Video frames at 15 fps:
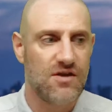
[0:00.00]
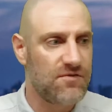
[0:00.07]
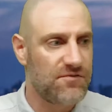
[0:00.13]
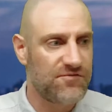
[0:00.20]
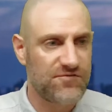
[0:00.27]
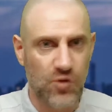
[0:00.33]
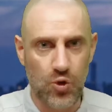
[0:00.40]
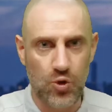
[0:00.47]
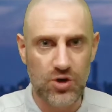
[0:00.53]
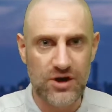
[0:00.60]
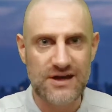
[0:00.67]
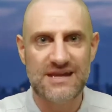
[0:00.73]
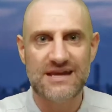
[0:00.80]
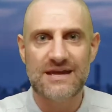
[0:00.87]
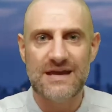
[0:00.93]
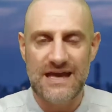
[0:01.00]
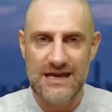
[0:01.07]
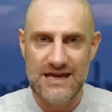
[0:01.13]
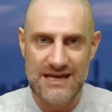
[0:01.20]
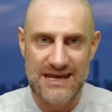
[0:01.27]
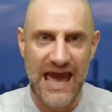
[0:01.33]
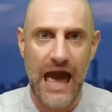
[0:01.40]
Foreign
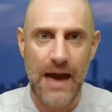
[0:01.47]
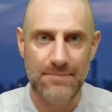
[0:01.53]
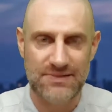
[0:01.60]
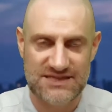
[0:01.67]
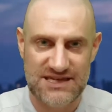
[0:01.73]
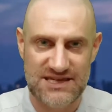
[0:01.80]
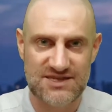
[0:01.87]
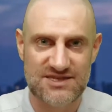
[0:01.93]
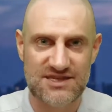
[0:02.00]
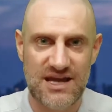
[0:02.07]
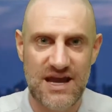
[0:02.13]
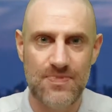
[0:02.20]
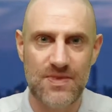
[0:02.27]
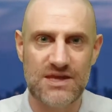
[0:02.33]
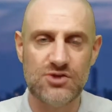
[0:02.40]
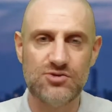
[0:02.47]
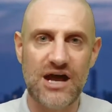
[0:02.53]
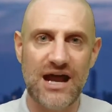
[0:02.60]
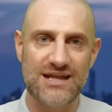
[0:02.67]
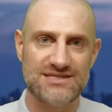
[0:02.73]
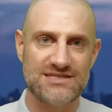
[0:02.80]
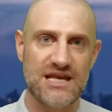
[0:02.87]
inhabitants in the
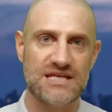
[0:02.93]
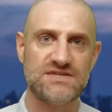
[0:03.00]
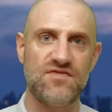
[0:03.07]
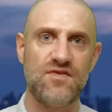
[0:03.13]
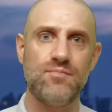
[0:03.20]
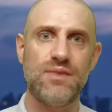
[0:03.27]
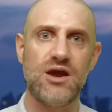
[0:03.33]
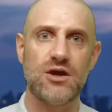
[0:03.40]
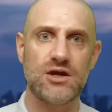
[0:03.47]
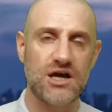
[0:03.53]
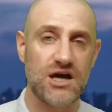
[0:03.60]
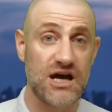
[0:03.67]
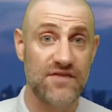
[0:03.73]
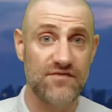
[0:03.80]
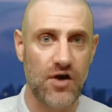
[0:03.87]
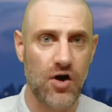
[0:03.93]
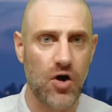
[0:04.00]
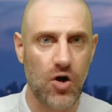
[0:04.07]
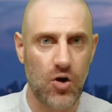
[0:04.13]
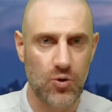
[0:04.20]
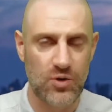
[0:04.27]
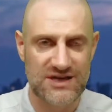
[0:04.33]
United States of America have
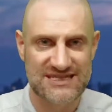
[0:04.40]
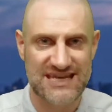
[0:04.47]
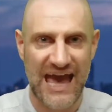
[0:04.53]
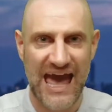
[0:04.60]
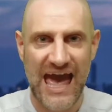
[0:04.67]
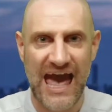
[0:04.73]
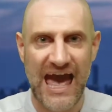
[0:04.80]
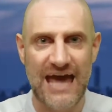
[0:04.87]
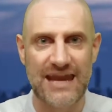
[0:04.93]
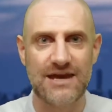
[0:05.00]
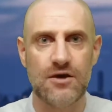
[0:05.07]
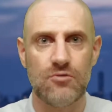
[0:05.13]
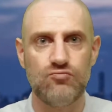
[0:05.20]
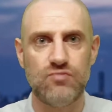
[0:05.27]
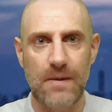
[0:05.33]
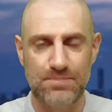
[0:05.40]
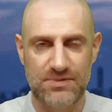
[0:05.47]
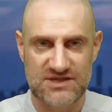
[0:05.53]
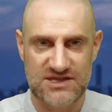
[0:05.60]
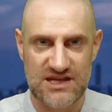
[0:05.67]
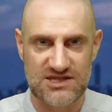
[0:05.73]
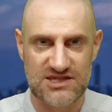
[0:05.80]
always had
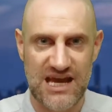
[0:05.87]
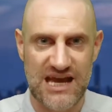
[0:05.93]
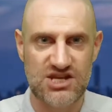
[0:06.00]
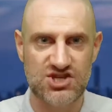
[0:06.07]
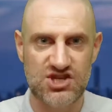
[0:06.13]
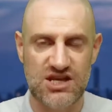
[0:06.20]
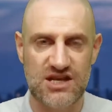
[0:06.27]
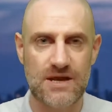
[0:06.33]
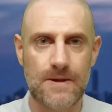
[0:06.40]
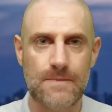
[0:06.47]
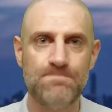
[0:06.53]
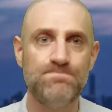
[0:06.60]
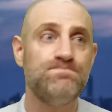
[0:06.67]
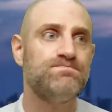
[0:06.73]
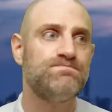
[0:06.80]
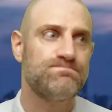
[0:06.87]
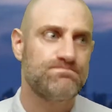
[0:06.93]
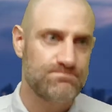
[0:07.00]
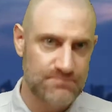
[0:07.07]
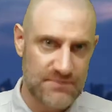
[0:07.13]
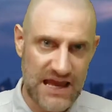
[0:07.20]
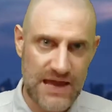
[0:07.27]
representation
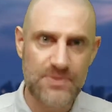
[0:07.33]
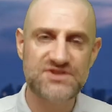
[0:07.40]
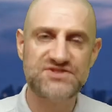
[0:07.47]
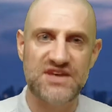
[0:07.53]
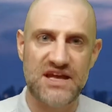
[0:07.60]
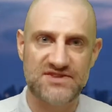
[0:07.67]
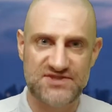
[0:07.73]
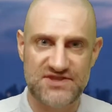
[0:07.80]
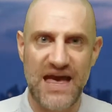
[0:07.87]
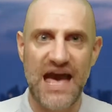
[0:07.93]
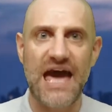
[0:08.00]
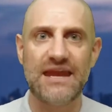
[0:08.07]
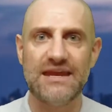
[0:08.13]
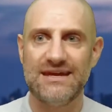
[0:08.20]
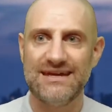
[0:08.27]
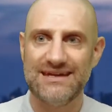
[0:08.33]
in the sense that